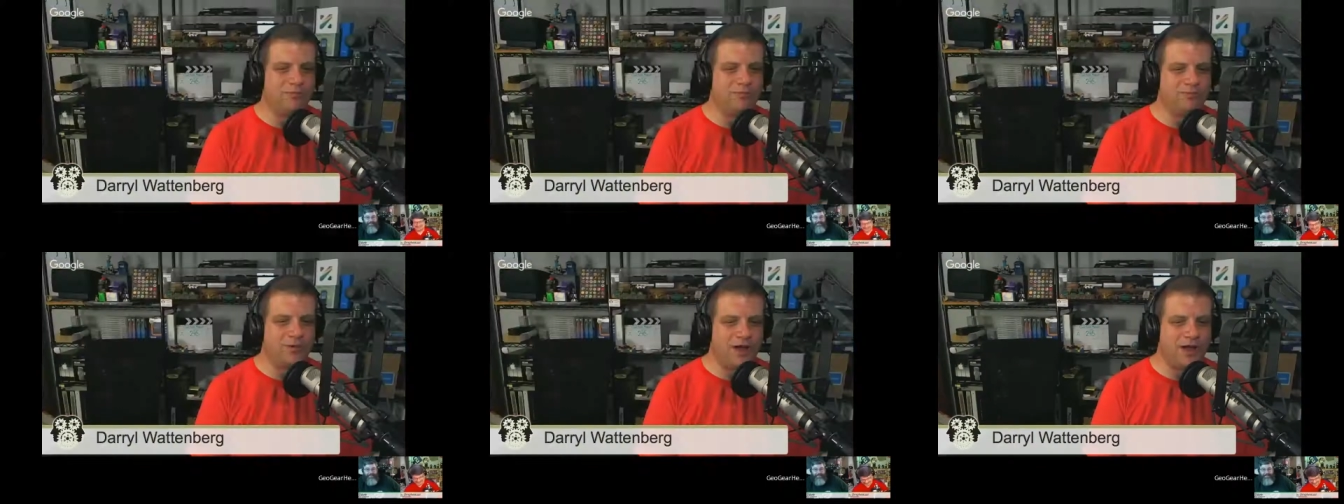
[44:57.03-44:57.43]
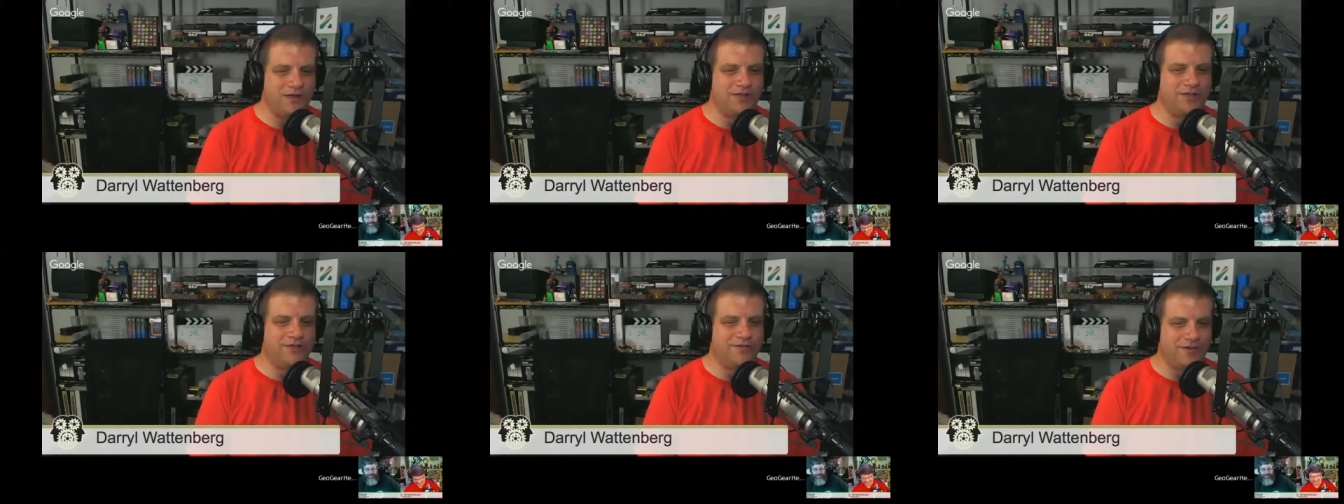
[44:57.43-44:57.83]

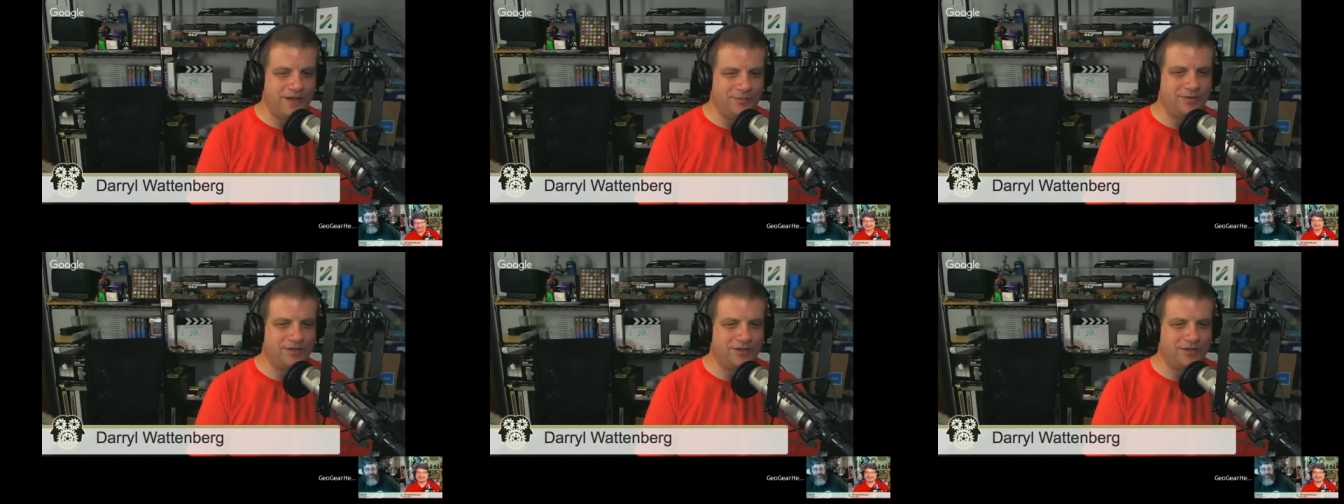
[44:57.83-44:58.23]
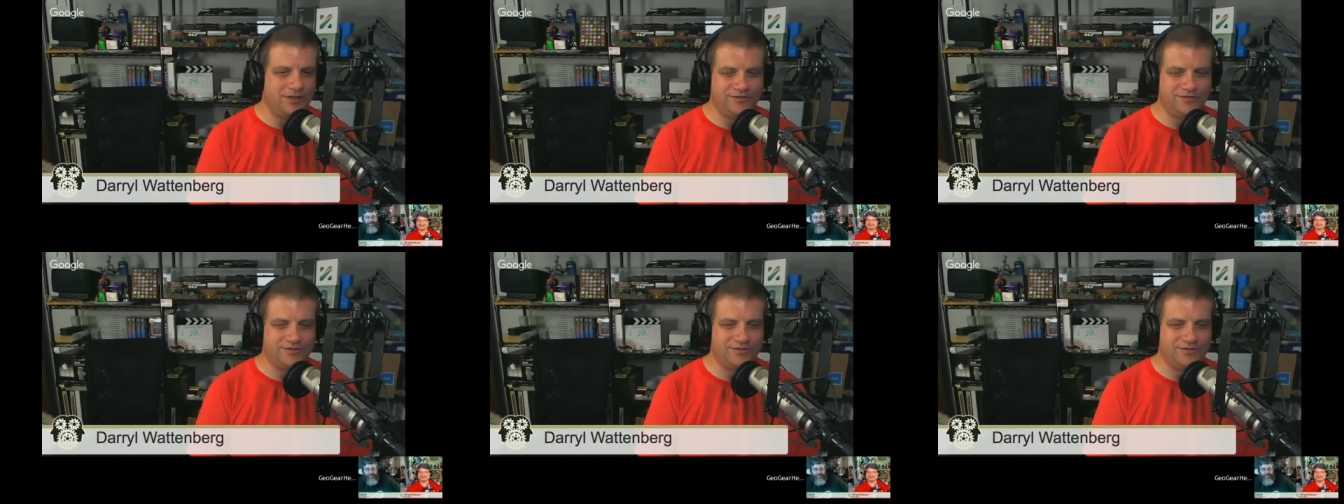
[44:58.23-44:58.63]
cut the fiber.
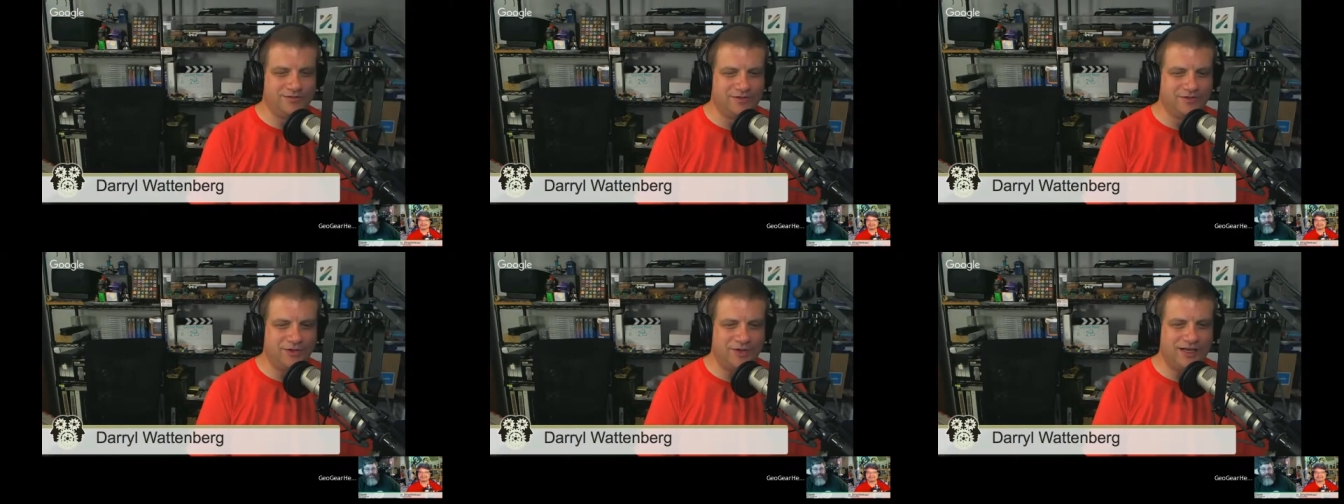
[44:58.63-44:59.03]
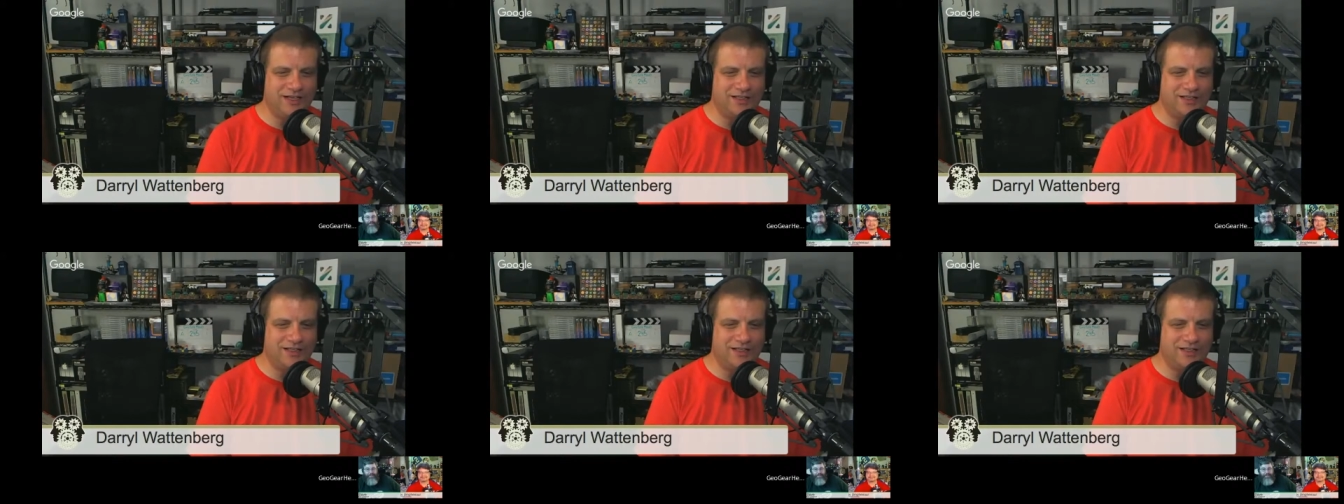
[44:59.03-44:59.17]
So